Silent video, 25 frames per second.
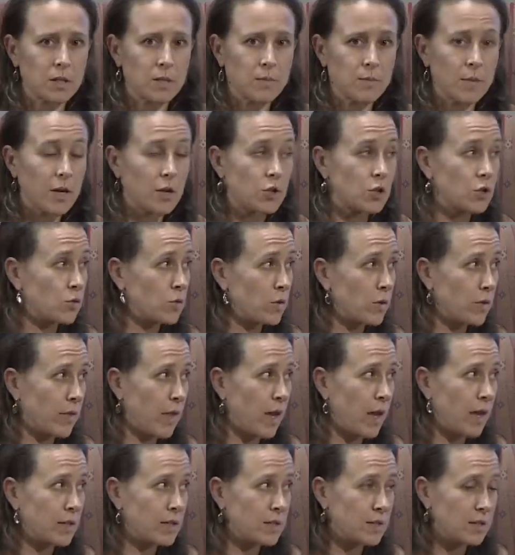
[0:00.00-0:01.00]
to make sure
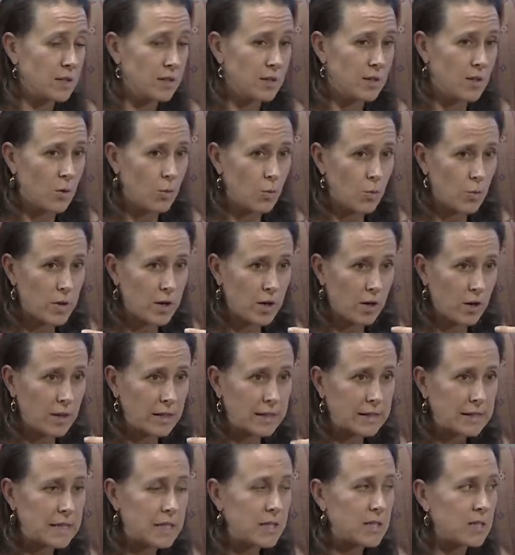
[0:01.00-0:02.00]
that we are
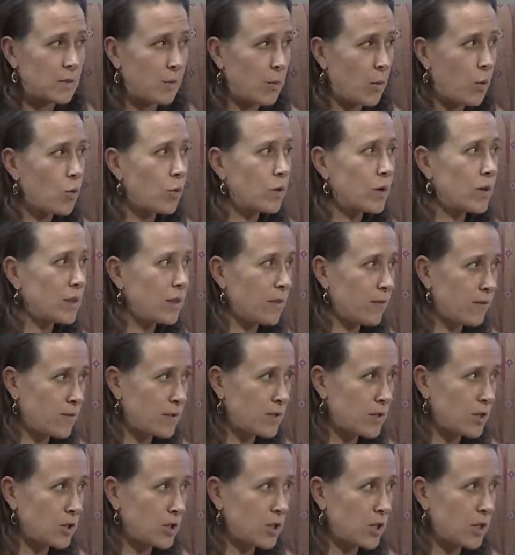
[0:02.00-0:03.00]
at least supporting the
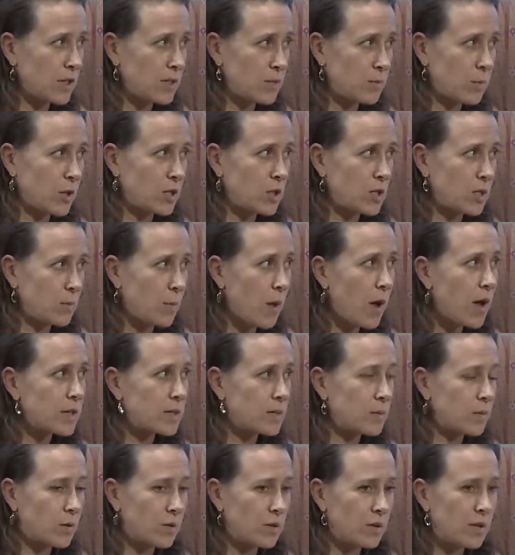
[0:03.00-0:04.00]
physician as much as
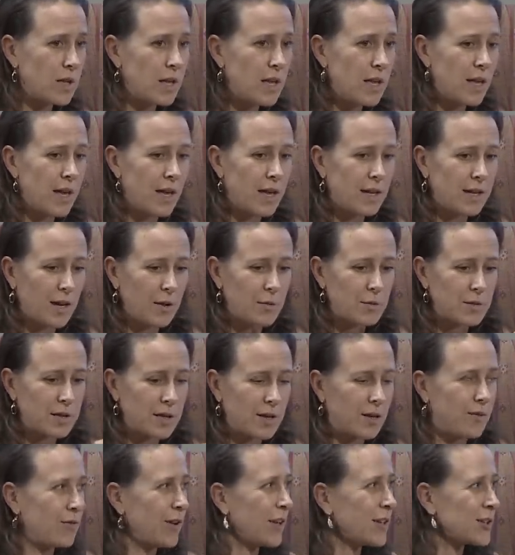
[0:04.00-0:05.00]
possible. And I was an
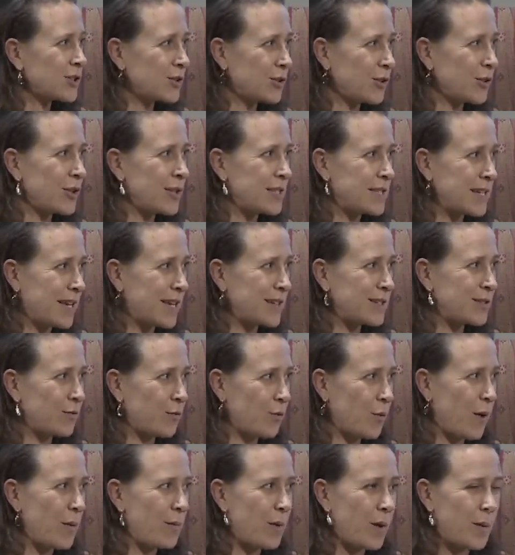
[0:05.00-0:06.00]
investor in the days of
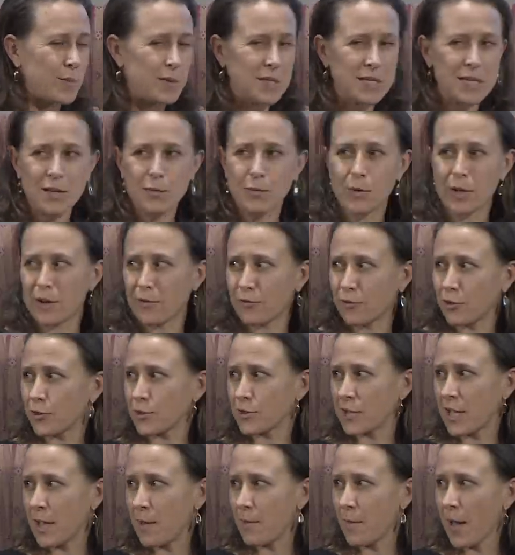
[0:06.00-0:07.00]
WebMD when it
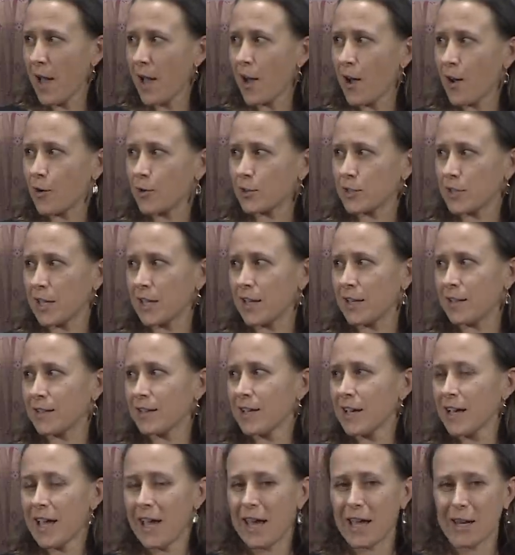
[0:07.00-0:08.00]
first came out, and,
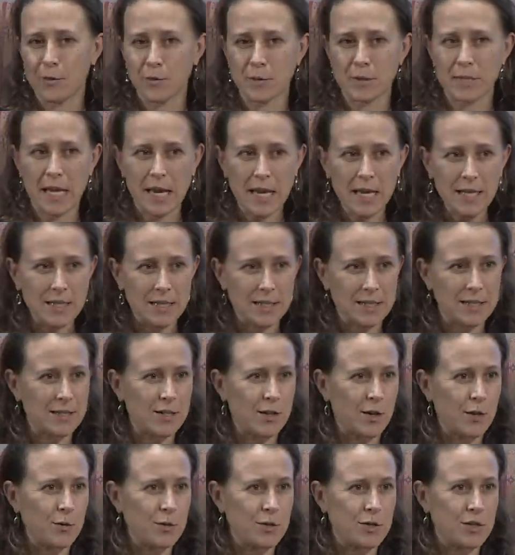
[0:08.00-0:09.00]
and it was hated.
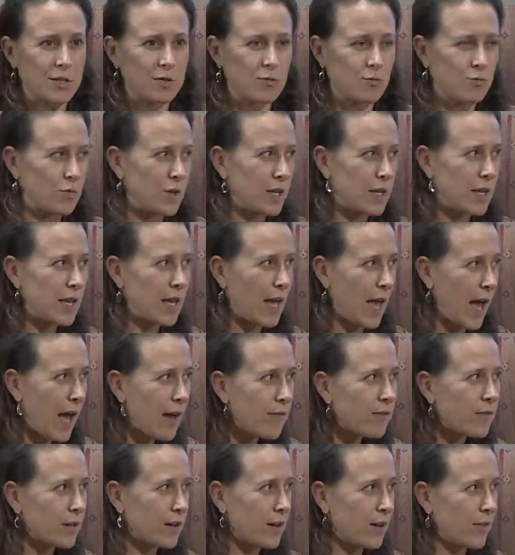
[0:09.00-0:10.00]
You know, it was just wreaking
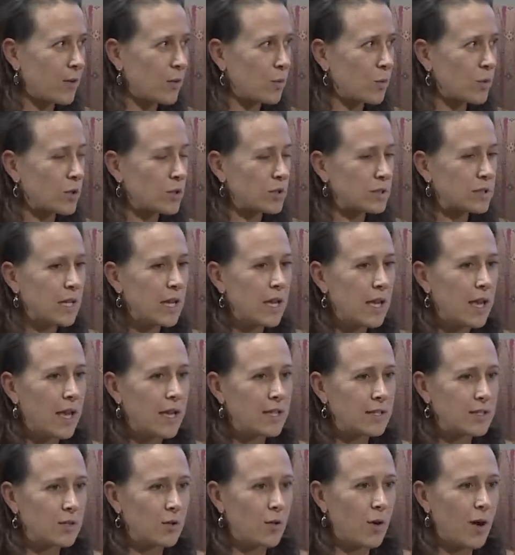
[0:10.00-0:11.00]
havoc on the world.
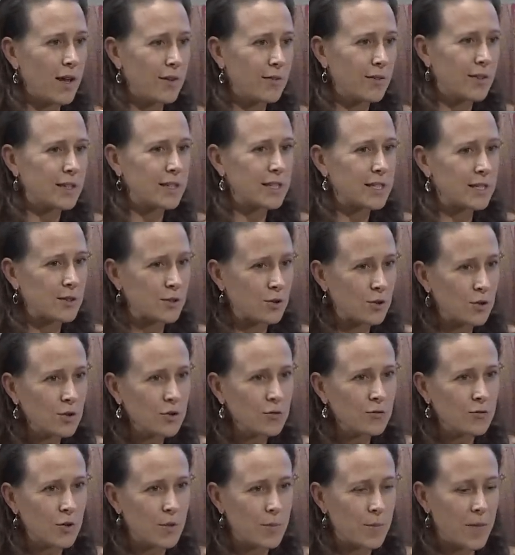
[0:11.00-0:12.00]
And so I've at least
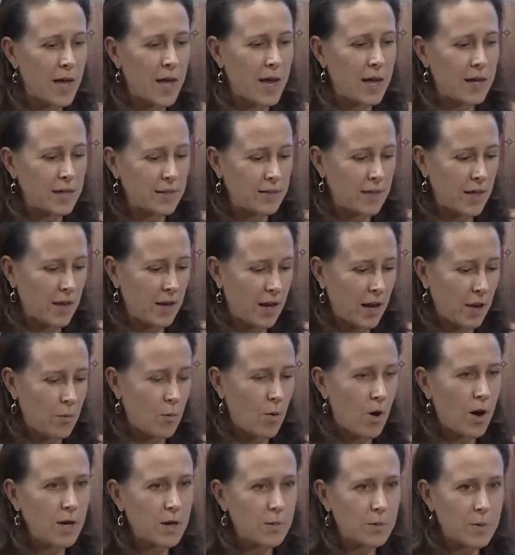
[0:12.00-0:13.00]
learned from that, and that I
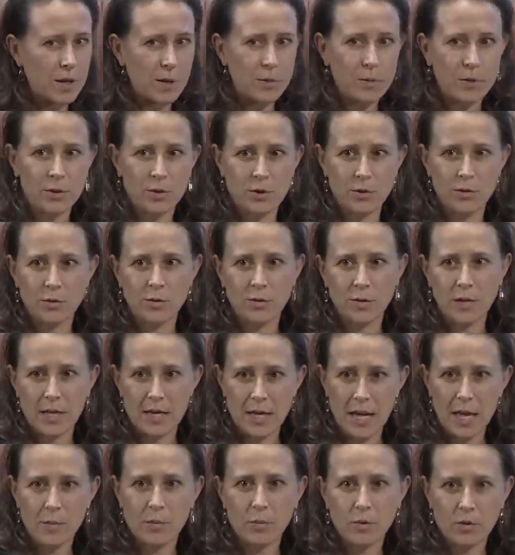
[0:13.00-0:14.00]
want to be able to
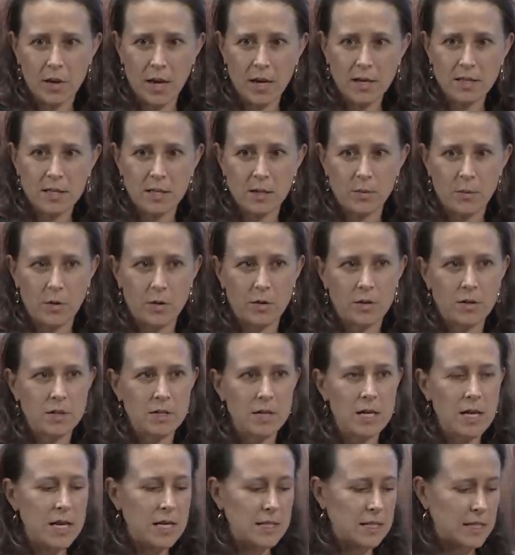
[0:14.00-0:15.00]
enable
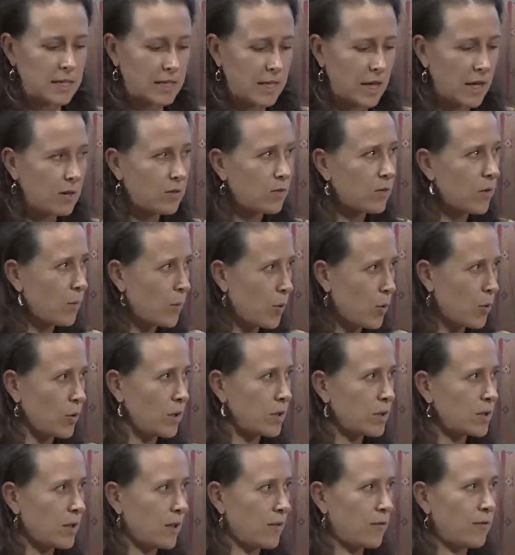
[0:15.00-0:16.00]
customers to get a
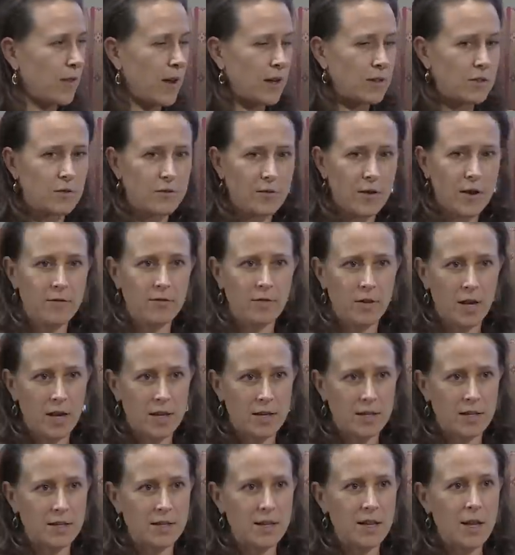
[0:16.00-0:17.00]
report on Factor V
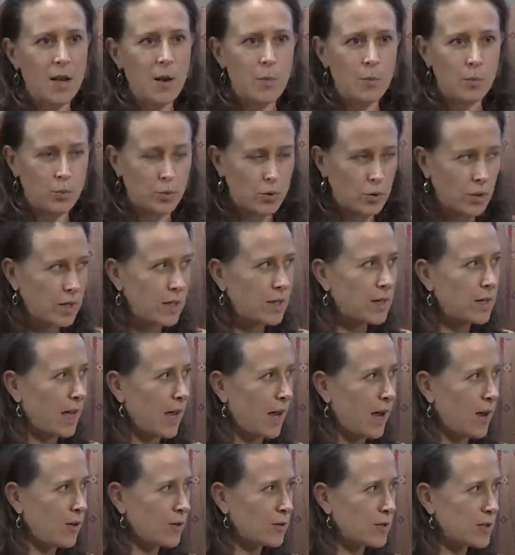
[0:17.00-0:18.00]
Leiden, print it
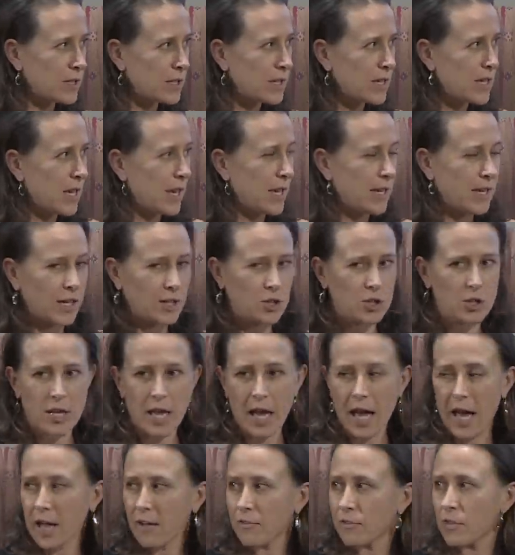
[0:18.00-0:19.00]
out, and actually
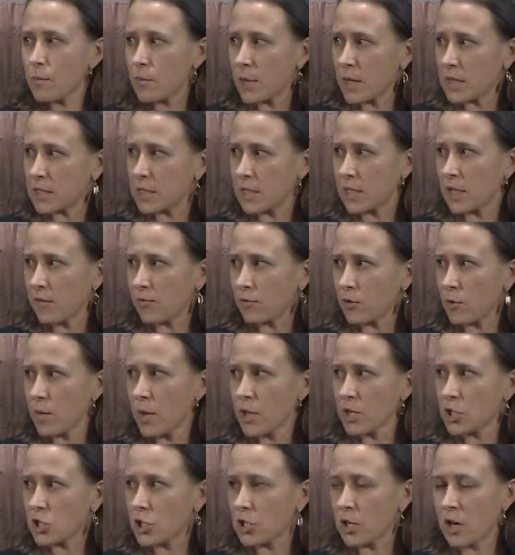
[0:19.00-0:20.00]
have the basic
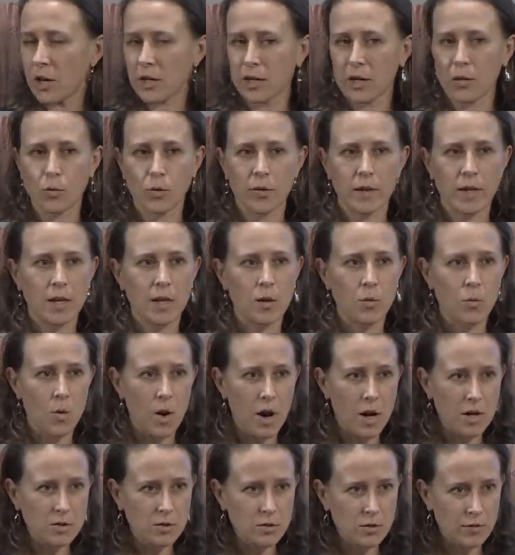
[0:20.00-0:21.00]
information on it where they can
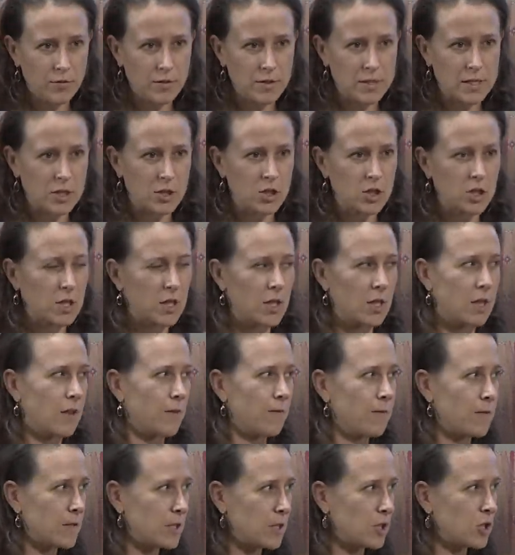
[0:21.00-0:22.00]
walk to a physician and
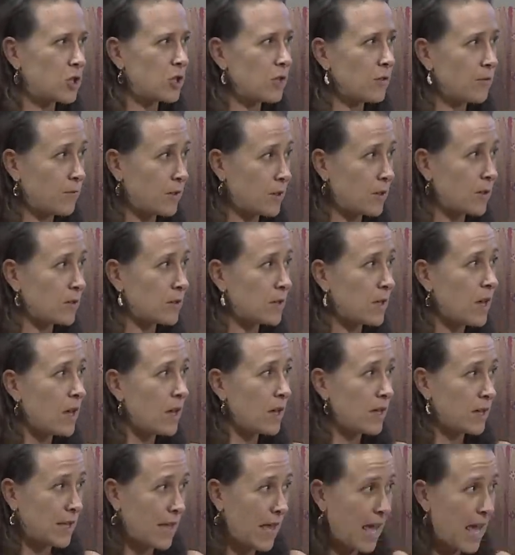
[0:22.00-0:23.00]
the physician feels
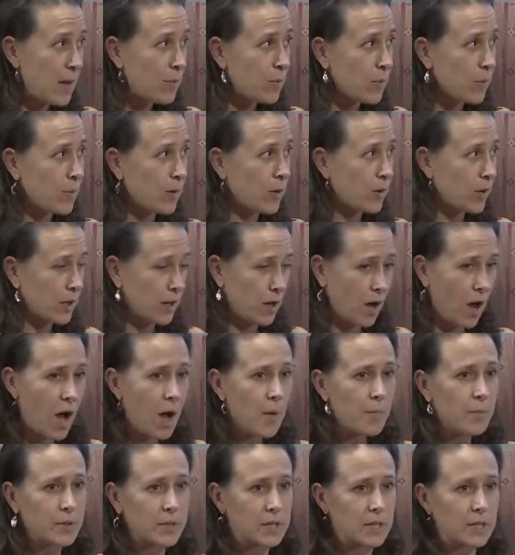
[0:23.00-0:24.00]
capable and
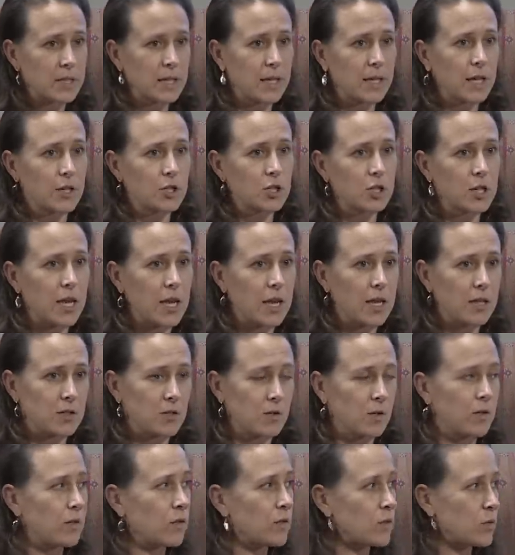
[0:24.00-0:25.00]
competent at actually
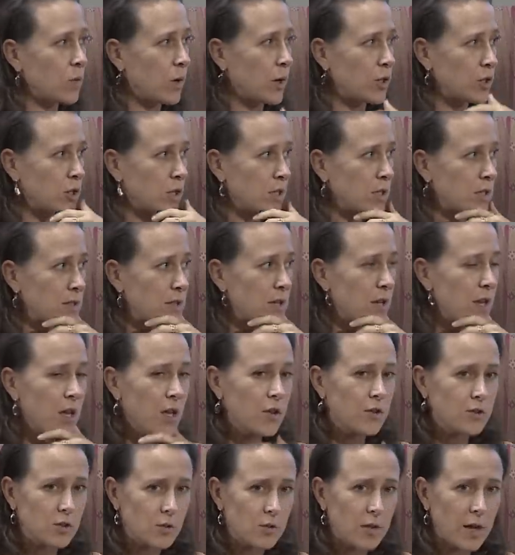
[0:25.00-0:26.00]
answering those questions.
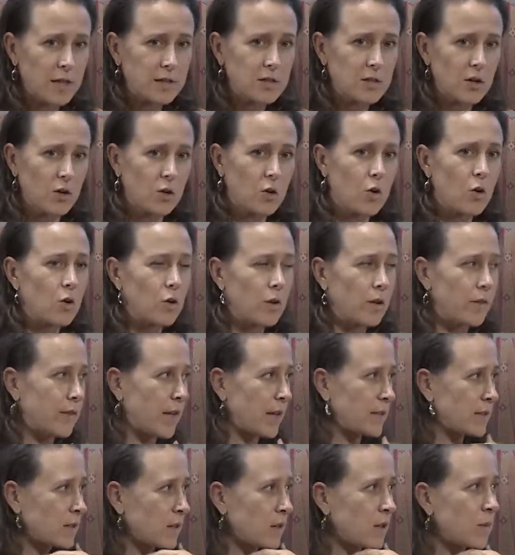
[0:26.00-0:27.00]
So that's our goal, and
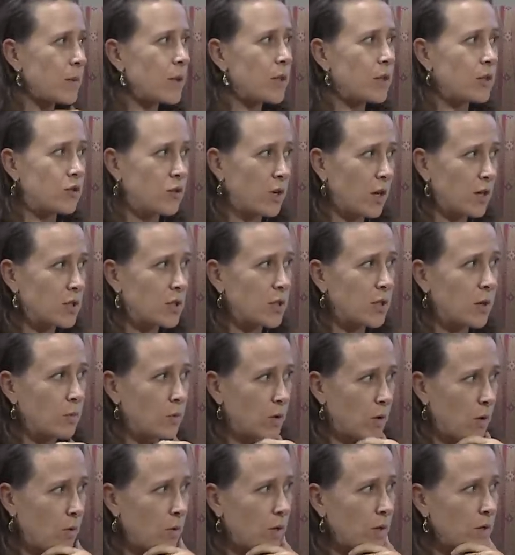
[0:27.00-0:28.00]
that's going to be the direction that
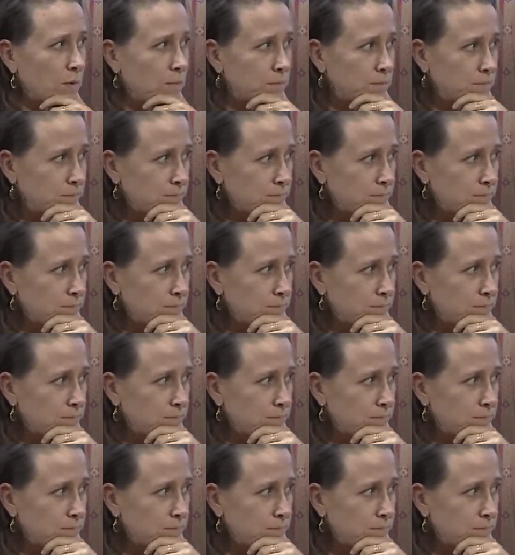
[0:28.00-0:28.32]
we're going.